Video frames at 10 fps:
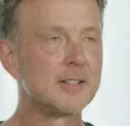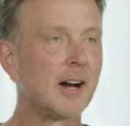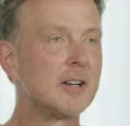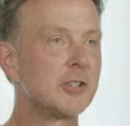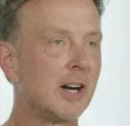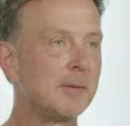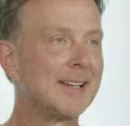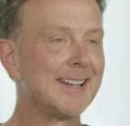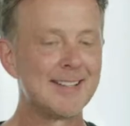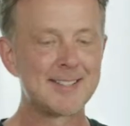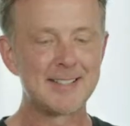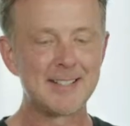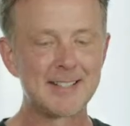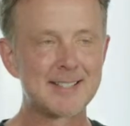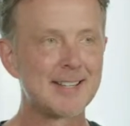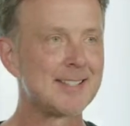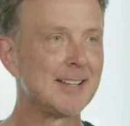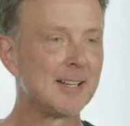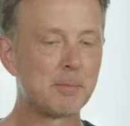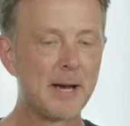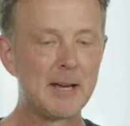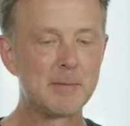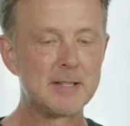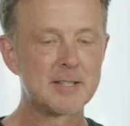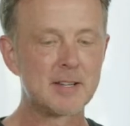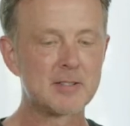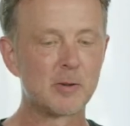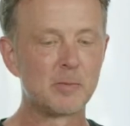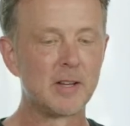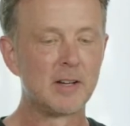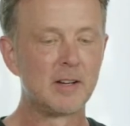diatribe against the existing payment system,